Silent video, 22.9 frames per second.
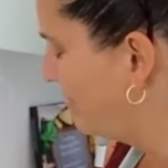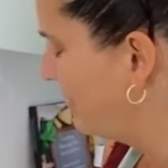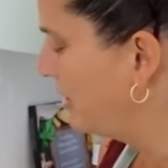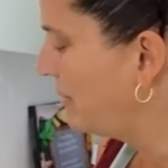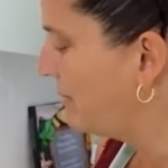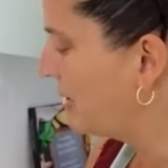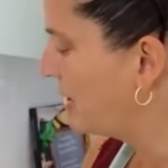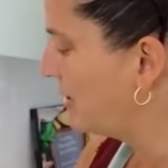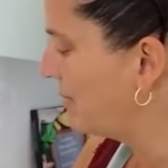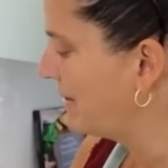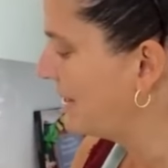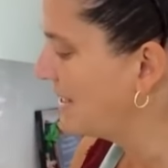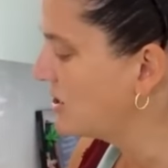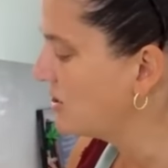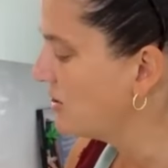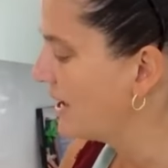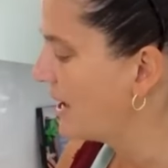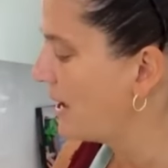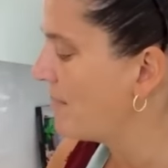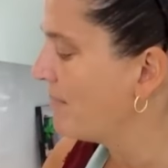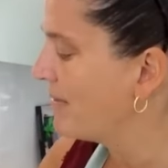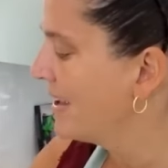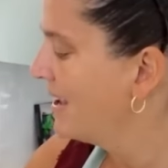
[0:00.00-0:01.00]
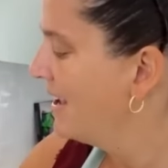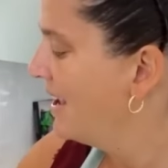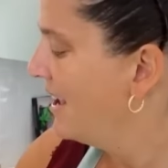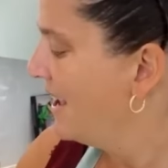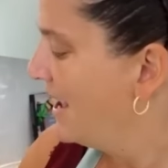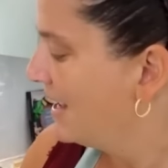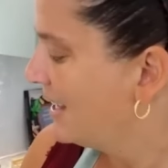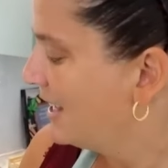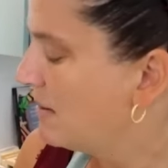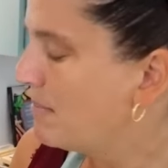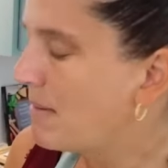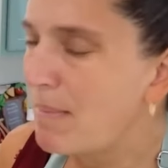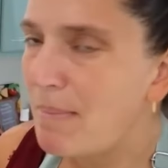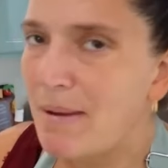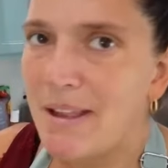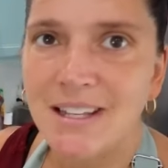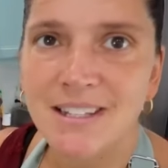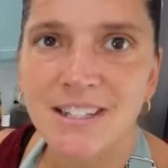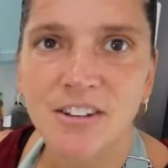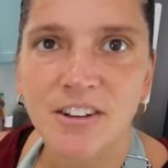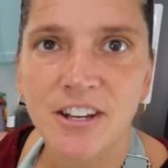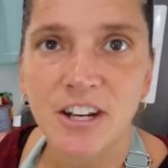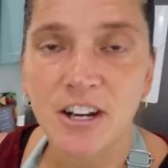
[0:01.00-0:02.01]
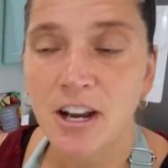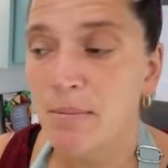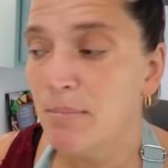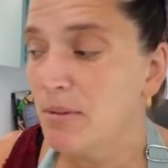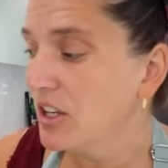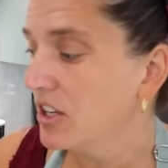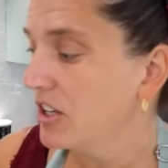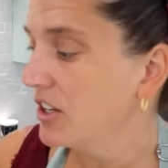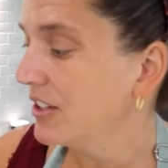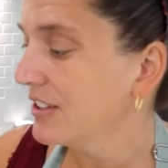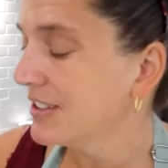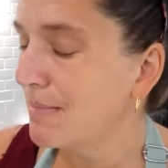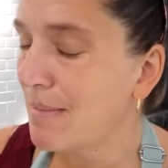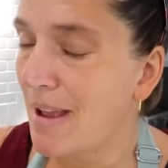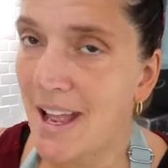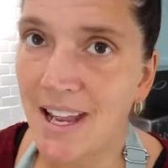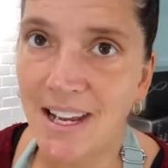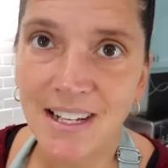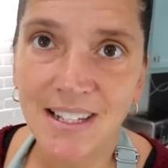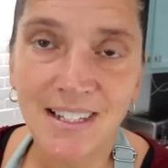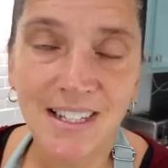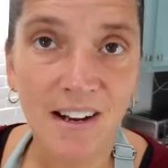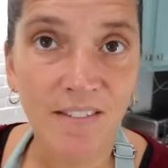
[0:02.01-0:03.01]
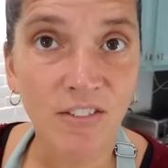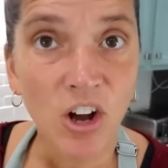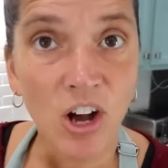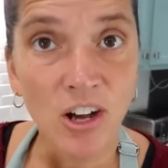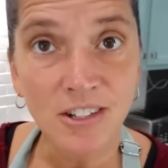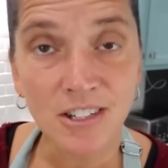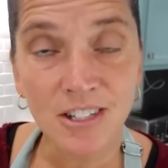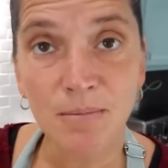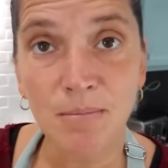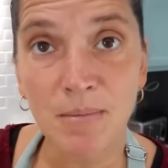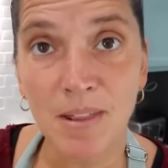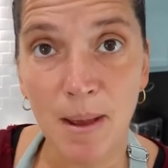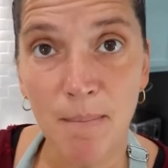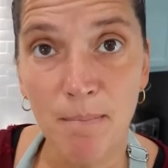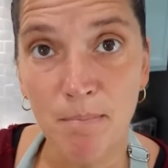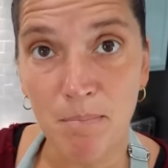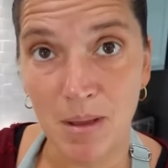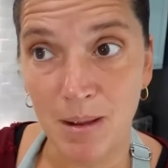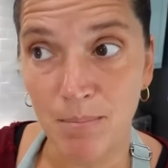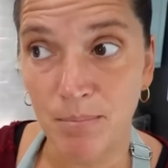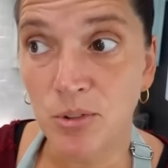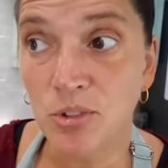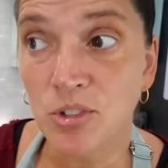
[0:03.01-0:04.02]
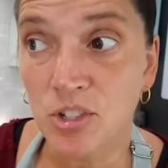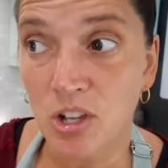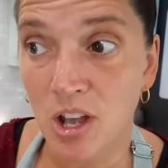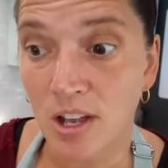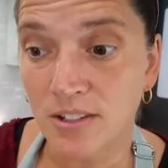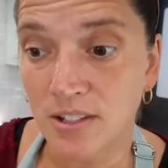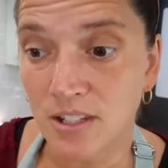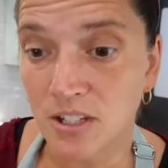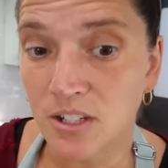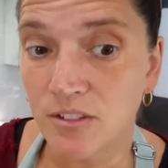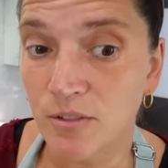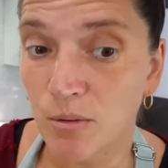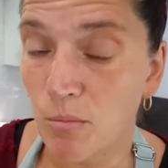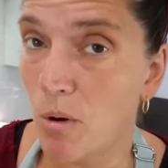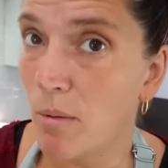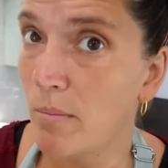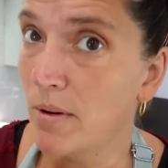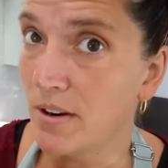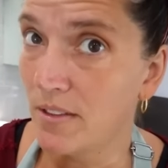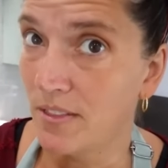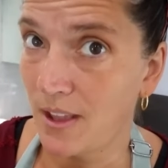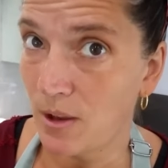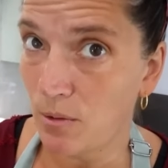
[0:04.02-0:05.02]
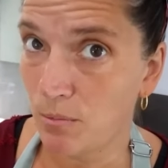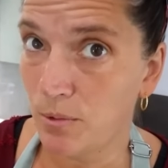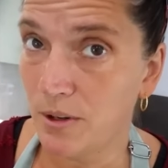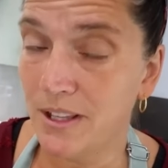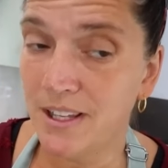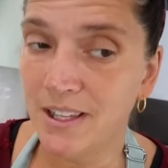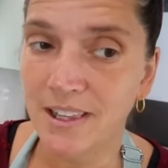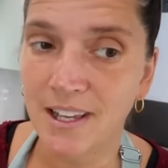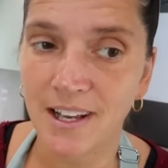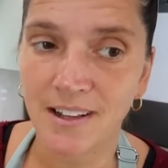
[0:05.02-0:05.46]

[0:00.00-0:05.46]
little burn, but that's okay. Get my pans out here. I'm gonna cook some eggs, and I've got some of that maple sausage from Walmart. They really